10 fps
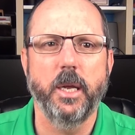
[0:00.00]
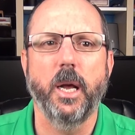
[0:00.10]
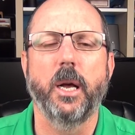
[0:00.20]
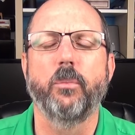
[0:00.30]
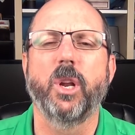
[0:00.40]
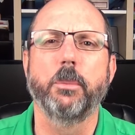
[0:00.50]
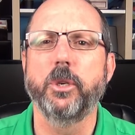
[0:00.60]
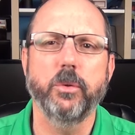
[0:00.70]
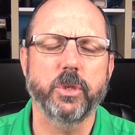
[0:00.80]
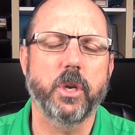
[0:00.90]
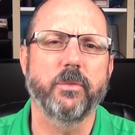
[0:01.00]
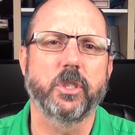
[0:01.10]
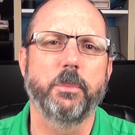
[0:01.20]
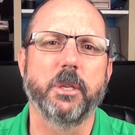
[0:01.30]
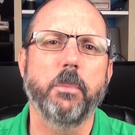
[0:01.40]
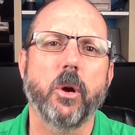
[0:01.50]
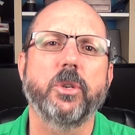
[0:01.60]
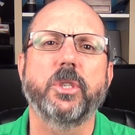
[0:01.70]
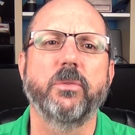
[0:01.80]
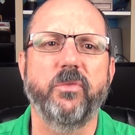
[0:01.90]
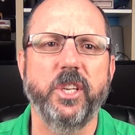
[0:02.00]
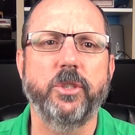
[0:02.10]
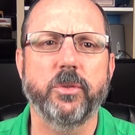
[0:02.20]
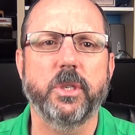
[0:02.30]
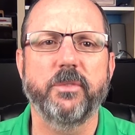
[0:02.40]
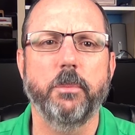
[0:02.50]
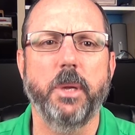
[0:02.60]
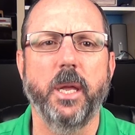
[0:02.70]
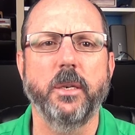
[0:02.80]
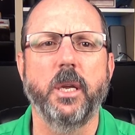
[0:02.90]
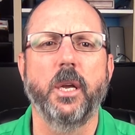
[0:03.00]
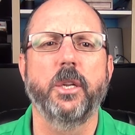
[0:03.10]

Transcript: Um, what I'm going to do is cover some of the parts and features of the pen,